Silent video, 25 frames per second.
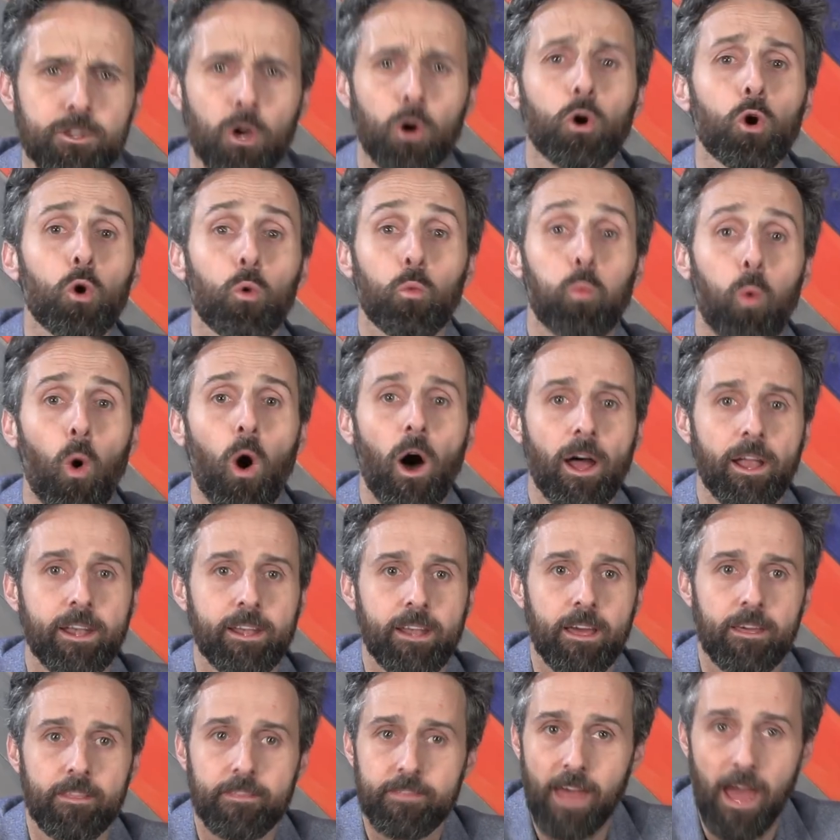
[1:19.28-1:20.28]
So who
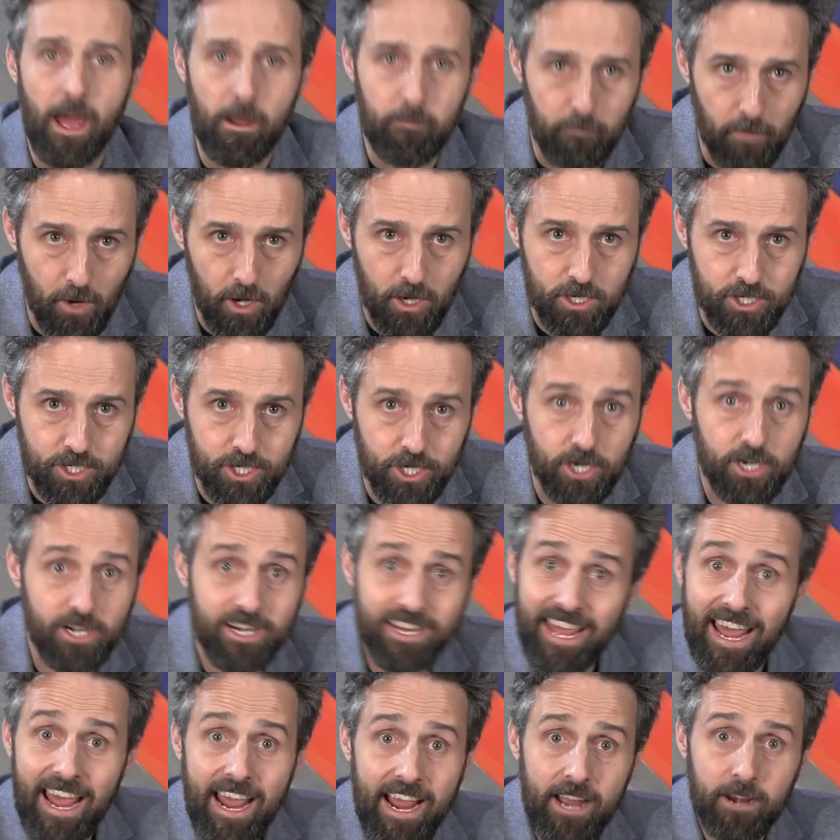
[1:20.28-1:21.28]
won that merger?
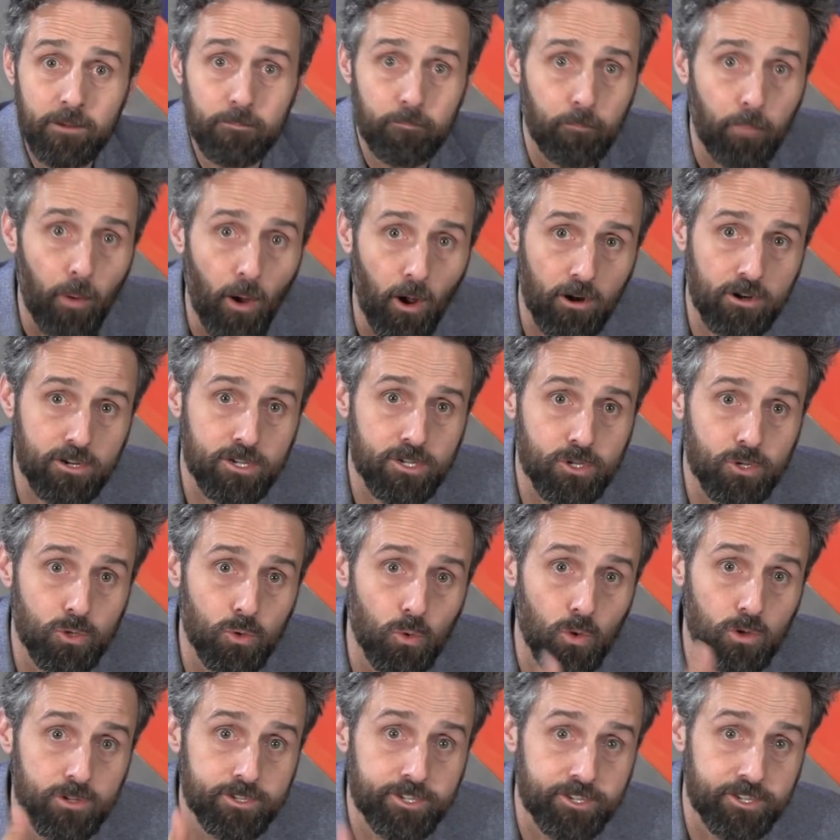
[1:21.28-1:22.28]
Can
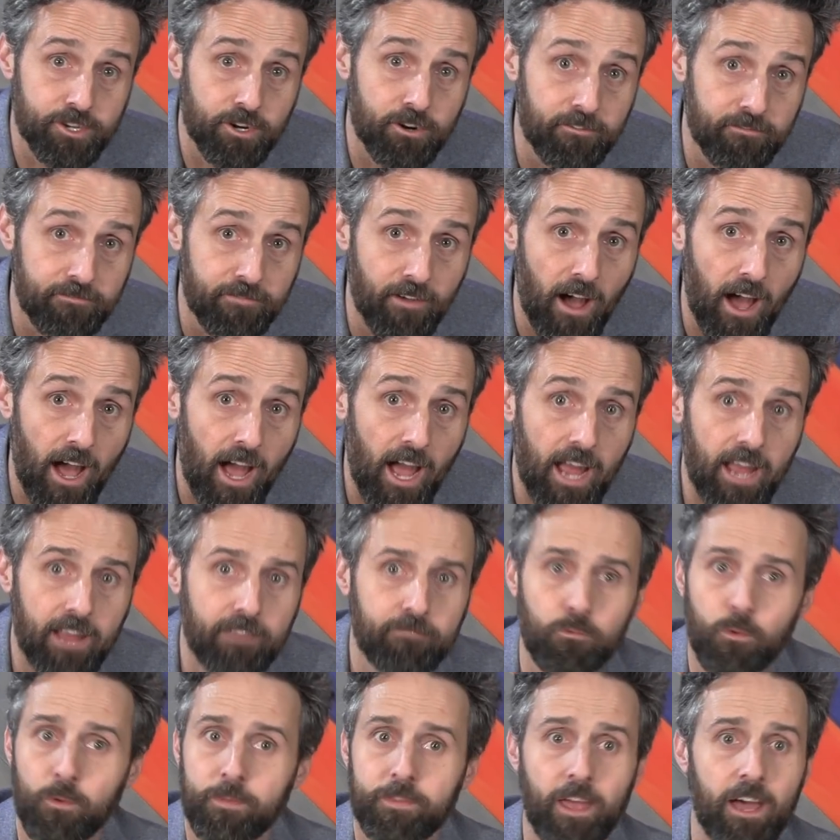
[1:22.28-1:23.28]
Barstool
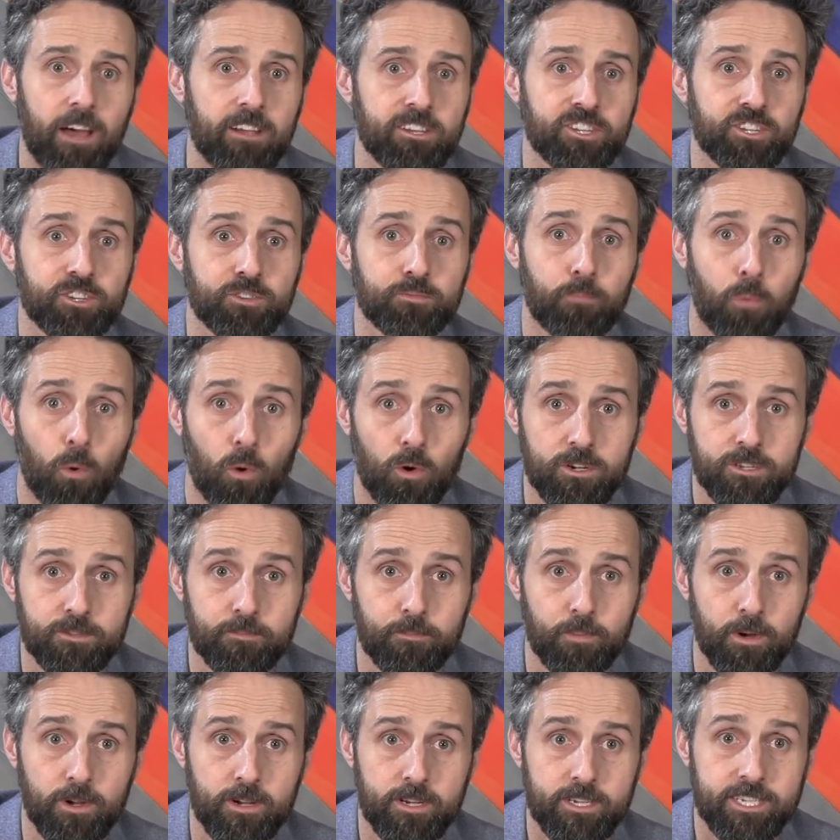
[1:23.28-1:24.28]
survive without
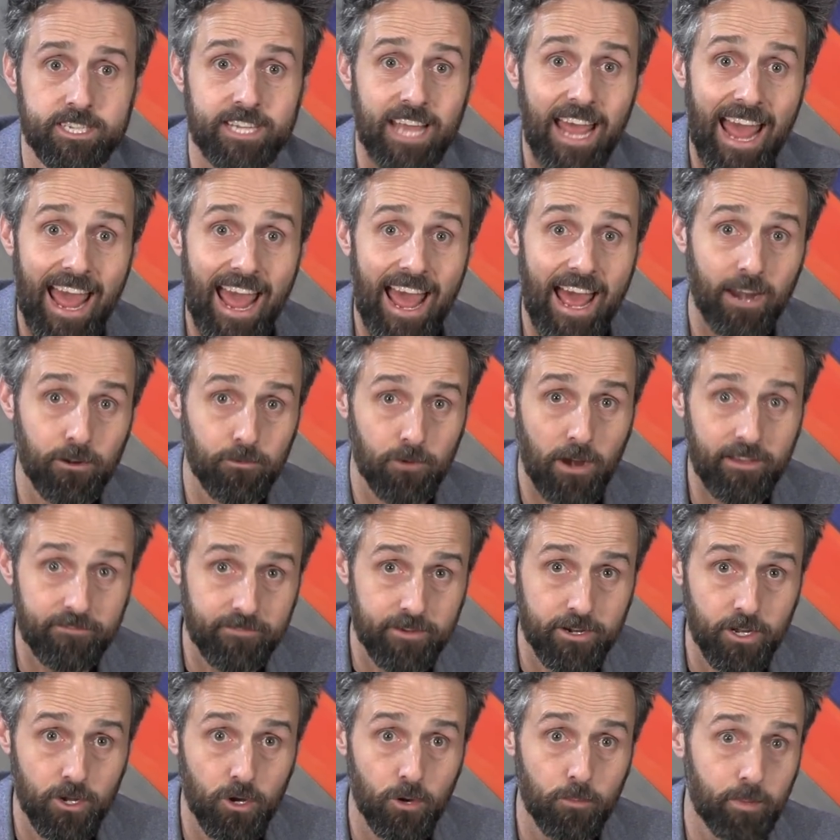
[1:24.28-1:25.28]
sportsbooks ad
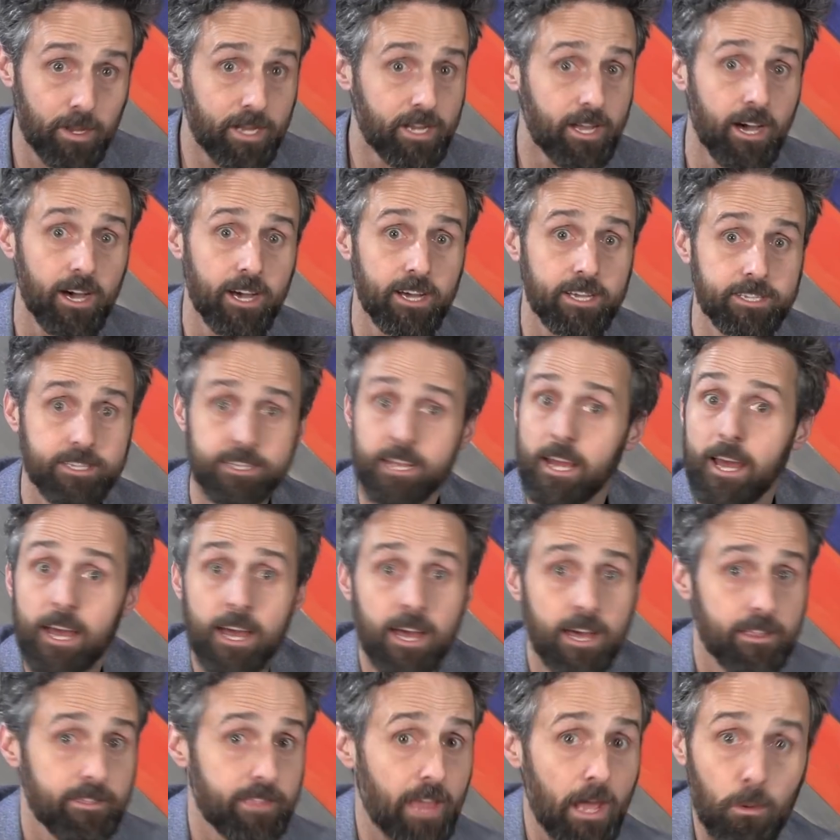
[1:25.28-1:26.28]
revenue? Because
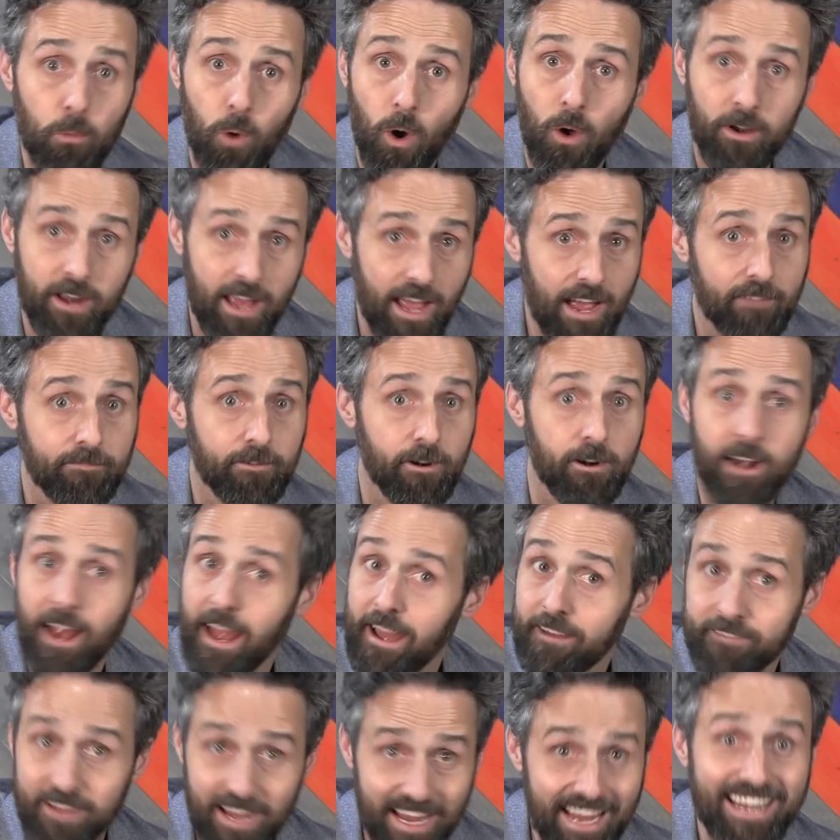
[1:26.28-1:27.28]
they won't ever
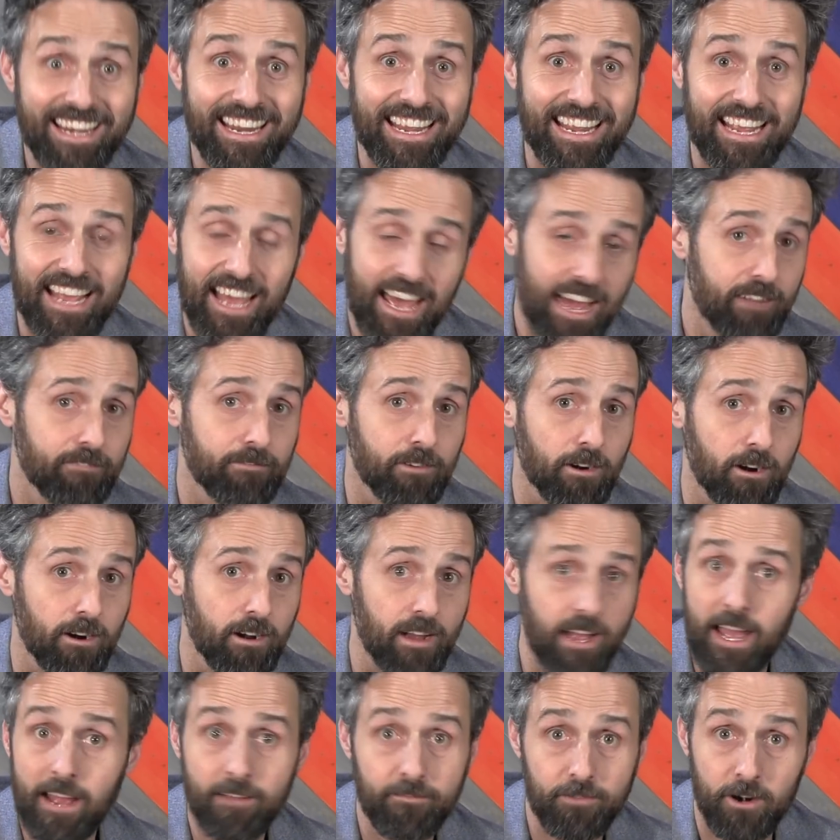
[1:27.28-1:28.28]
have any,
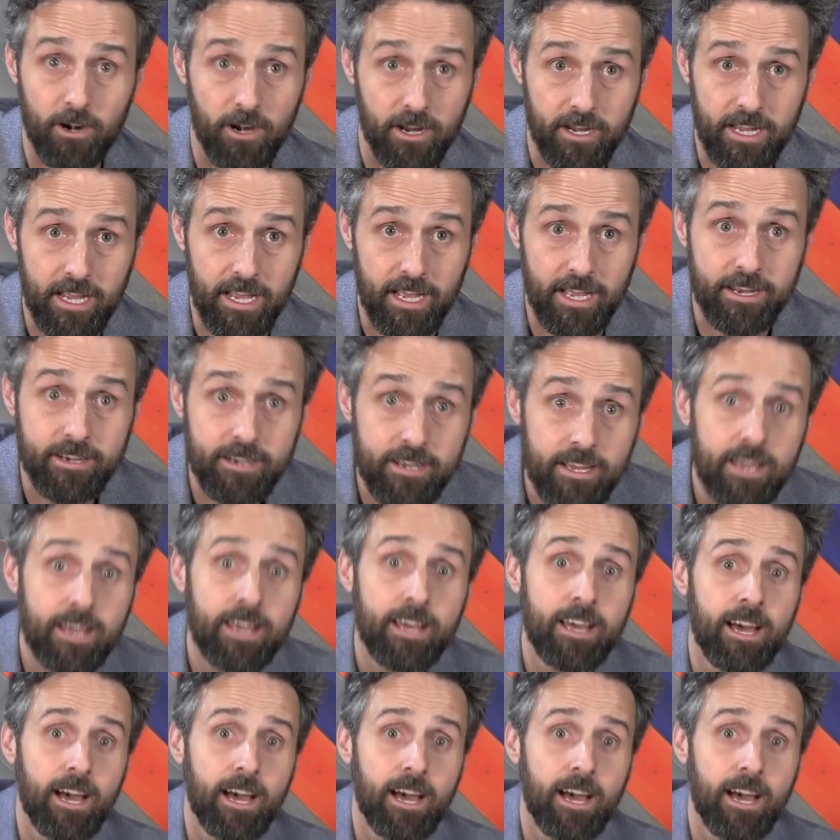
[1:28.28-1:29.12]
ever, ever again.